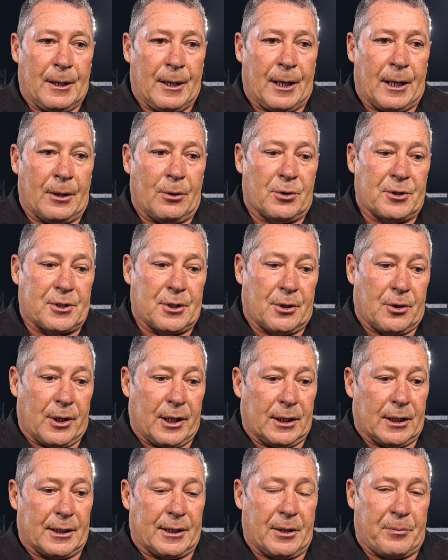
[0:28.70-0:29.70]
and also
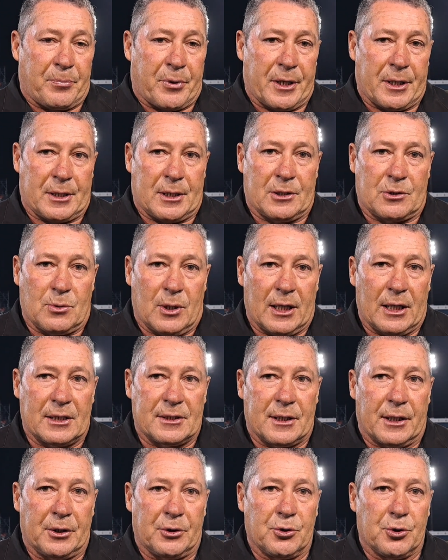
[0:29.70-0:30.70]
knowing that they press as well
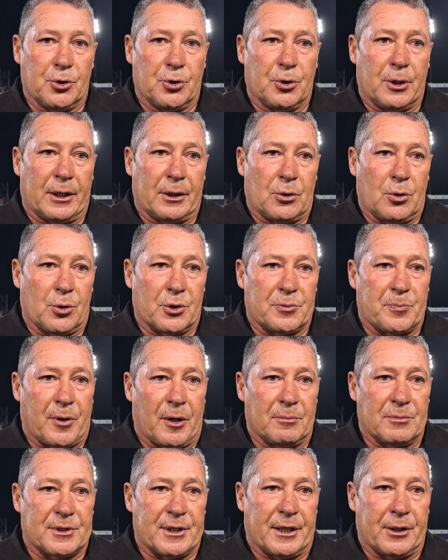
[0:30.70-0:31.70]
as they do and cause
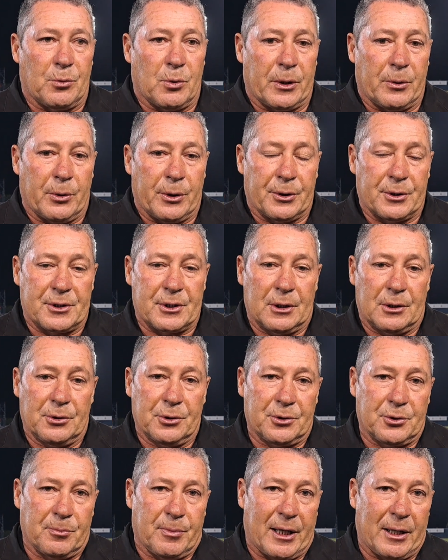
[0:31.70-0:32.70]
problems that way, we also
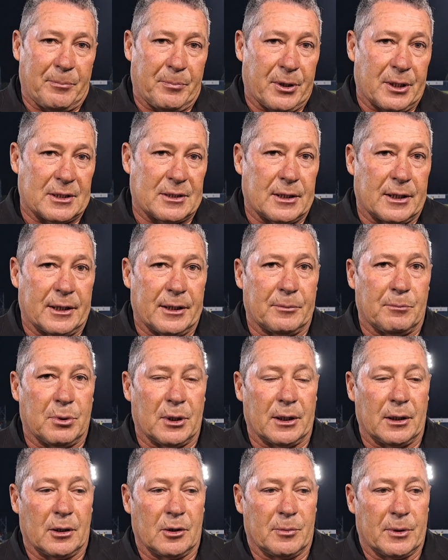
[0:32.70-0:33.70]
look to bypass that and
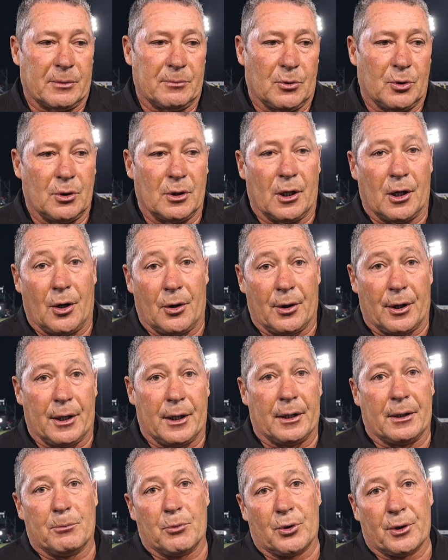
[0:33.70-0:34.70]
play a little bit more
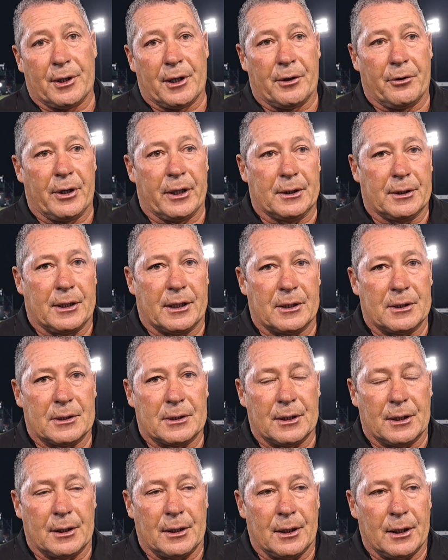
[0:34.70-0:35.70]
longer and more direct.
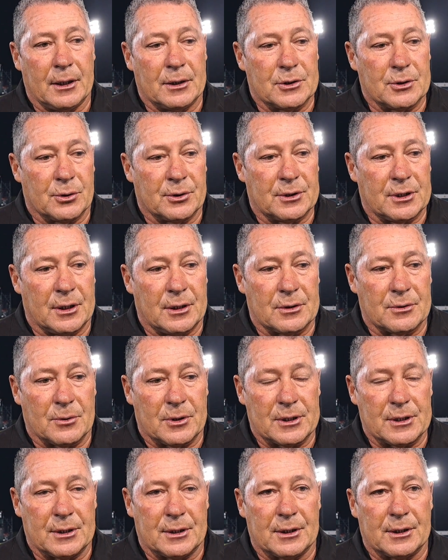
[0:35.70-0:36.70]
That's uh, hence Ortiz
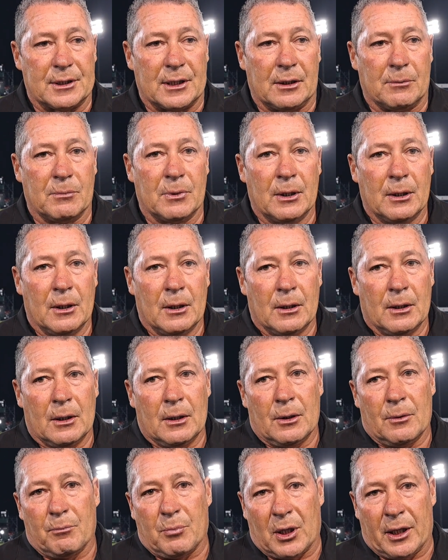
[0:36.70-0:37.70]
was in the team,
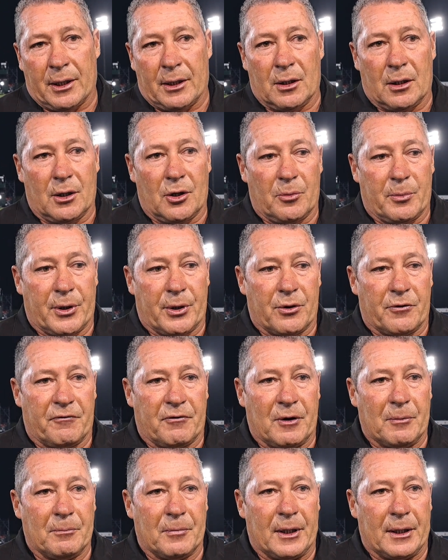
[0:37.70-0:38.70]
played a little bit
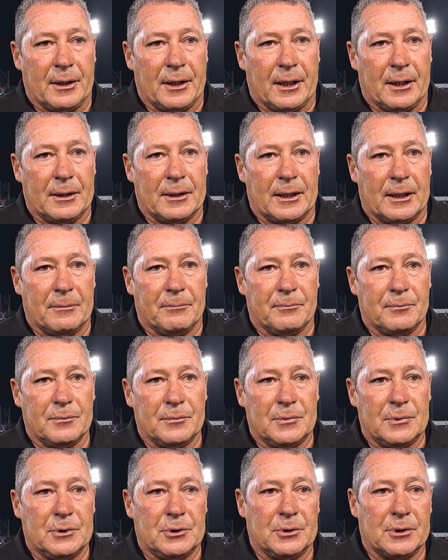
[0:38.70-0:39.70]
off him, and then
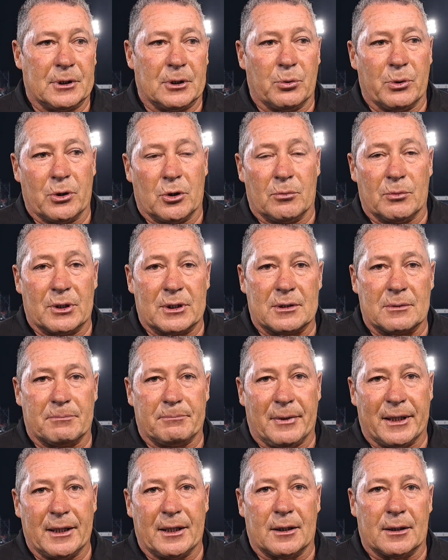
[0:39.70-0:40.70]
um, you know we
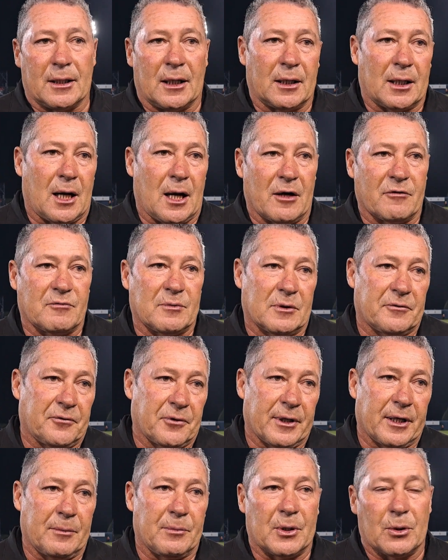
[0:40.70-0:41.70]
almost made it uncomfortable
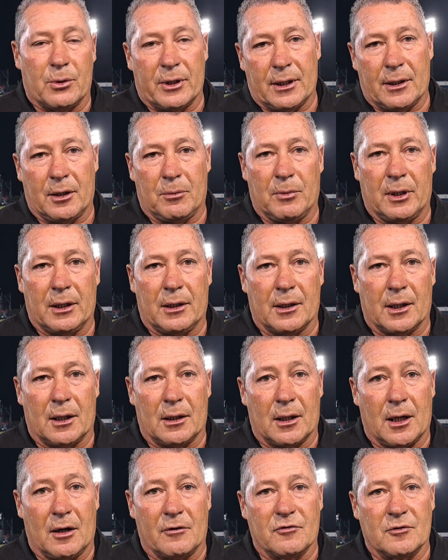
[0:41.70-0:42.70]
for them the way they make it
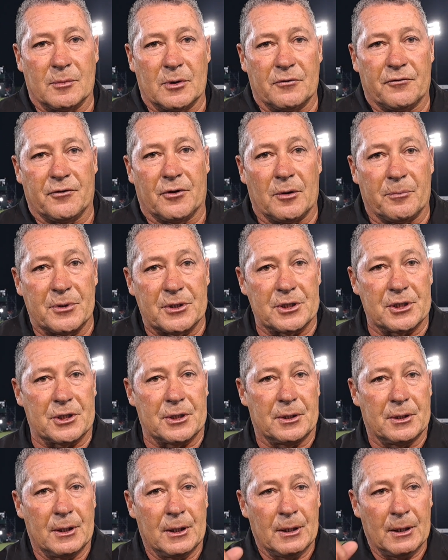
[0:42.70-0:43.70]
uncomfortable for
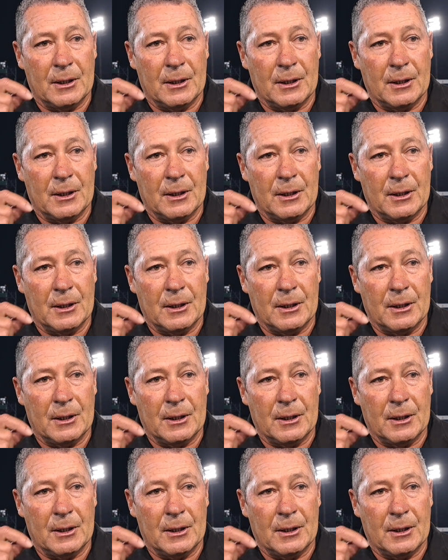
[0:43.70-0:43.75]
opposition.